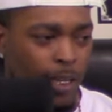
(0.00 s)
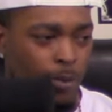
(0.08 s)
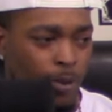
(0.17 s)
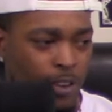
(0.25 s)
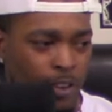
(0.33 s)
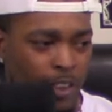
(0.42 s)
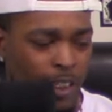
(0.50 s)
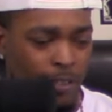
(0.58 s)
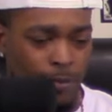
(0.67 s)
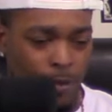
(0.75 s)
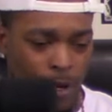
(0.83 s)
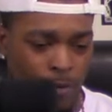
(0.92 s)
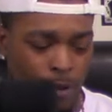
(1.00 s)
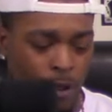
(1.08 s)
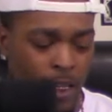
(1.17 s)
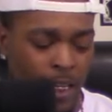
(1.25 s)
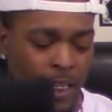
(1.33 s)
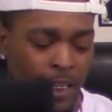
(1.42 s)
which is taking forever,
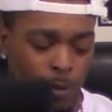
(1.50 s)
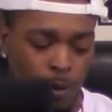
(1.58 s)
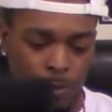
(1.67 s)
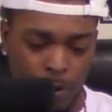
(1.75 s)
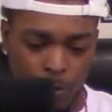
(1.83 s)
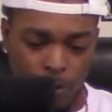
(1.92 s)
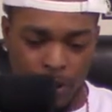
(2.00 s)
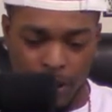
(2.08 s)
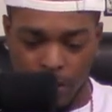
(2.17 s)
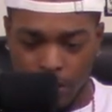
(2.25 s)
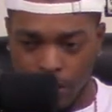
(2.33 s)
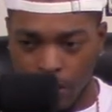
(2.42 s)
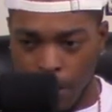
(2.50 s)
he will be released.